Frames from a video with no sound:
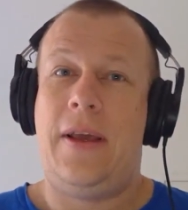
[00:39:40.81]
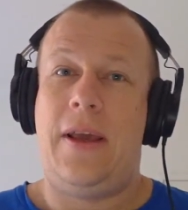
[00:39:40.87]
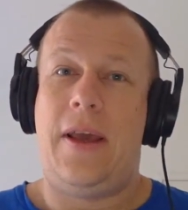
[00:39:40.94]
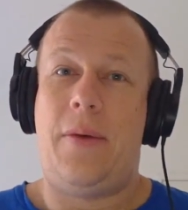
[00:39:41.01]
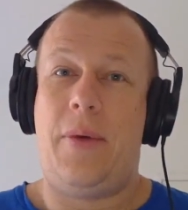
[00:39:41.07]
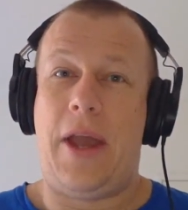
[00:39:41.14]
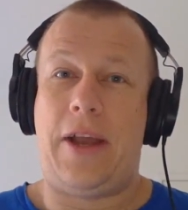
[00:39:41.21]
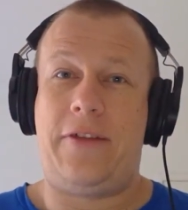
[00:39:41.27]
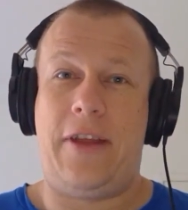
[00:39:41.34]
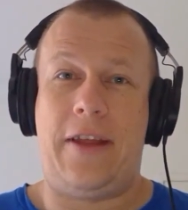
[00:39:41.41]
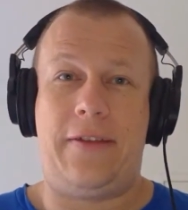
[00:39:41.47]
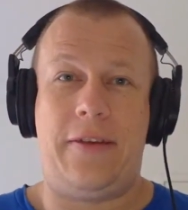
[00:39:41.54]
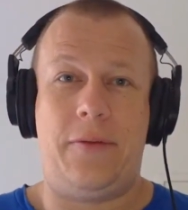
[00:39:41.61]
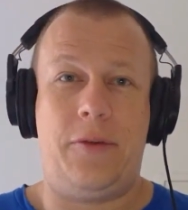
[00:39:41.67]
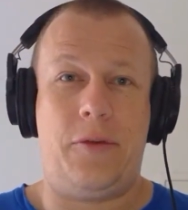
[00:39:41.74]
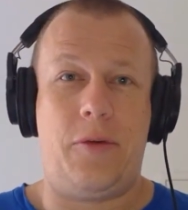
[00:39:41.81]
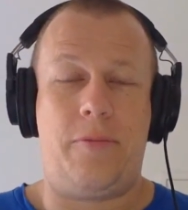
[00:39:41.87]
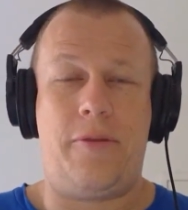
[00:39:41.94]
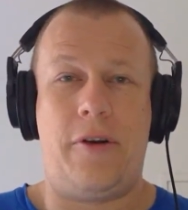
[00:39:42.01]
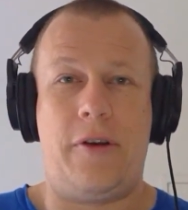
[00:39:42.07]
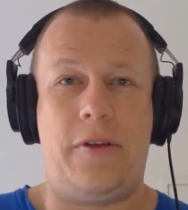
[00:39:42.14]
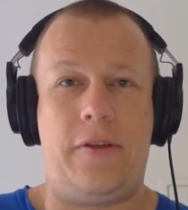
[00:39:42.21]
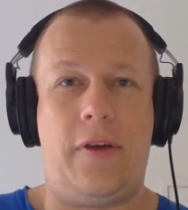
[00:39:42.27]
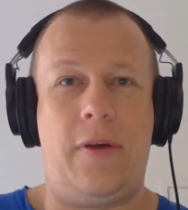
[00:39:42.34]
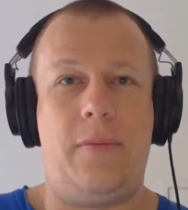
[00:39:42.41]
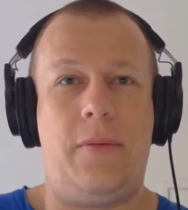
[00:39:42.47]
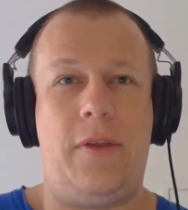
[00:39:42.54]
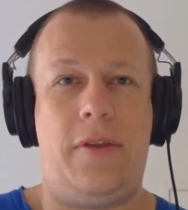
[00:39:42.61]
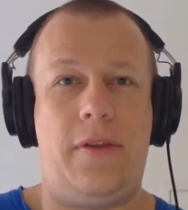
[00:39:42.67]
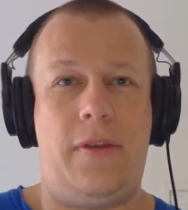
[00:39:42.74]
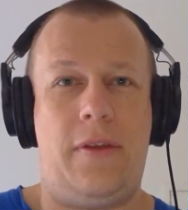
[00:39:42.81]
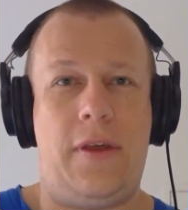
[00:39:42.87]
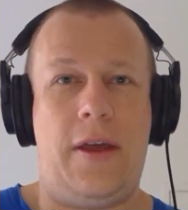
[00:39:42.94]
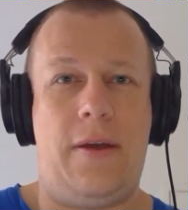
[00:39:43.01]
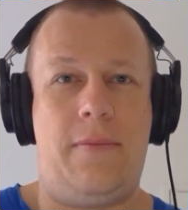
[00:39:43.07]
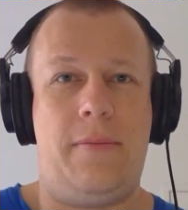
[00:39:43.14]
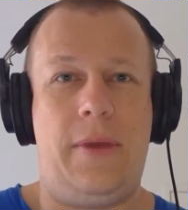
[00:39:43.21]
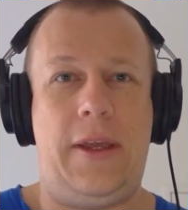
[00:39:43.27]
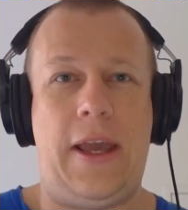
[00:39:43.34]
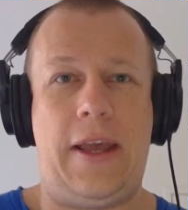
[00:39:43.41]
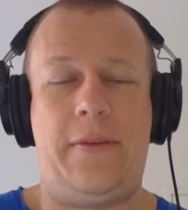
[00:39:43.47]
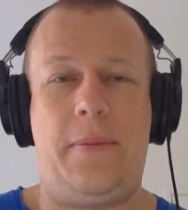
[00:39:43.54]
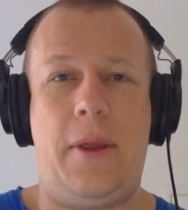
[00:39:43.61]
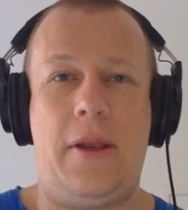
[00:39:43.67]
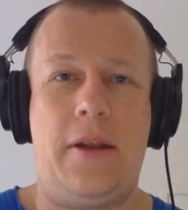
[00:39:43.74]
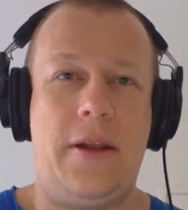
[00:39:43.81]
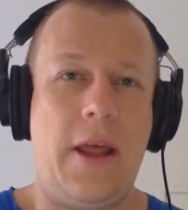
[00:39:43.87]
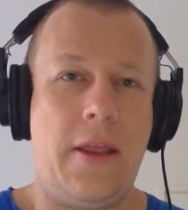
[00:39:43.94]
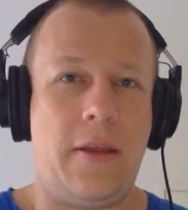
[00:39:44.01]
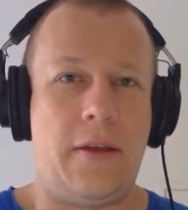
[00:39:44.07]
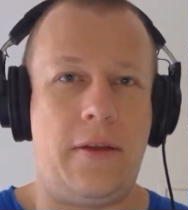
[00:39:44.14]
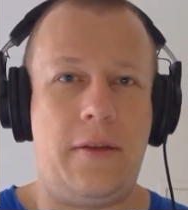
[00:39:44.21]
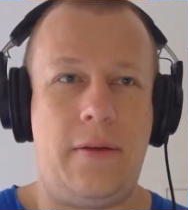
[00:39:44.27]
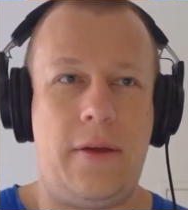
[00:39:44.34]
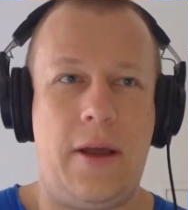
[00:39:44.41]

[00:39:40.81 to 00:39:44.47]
we actually had someone do a prototype with Gatsby and another